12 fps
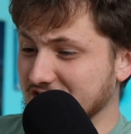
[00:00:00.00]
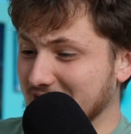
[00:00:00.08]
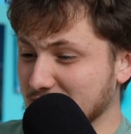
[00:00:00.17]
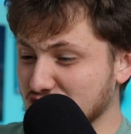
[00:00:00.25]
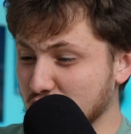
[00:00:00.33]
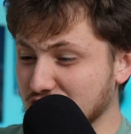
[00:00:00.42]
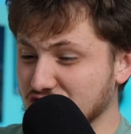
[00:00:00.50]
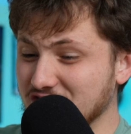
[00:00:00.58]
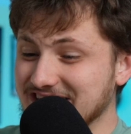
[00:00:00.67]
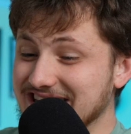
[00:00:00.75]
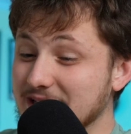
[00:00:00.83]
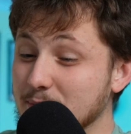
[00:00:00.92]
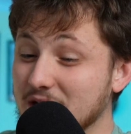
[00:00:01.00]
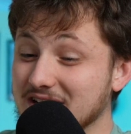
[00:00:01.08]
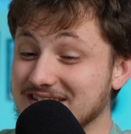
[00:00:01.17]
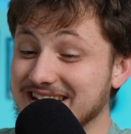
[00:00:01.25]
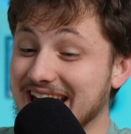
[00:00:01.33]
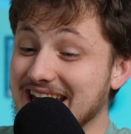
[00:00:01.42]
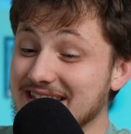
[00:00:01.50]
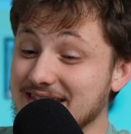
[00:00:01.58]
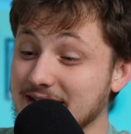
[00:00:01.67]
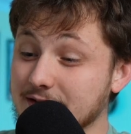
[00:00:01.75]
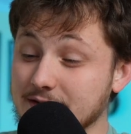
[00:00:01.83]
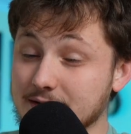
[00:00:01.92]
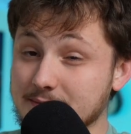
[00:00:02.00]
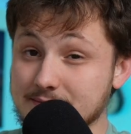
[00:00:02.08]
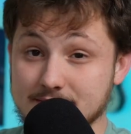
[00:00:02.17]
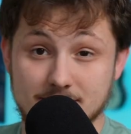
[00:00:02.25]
Dumbest Christian Debunks Atheism.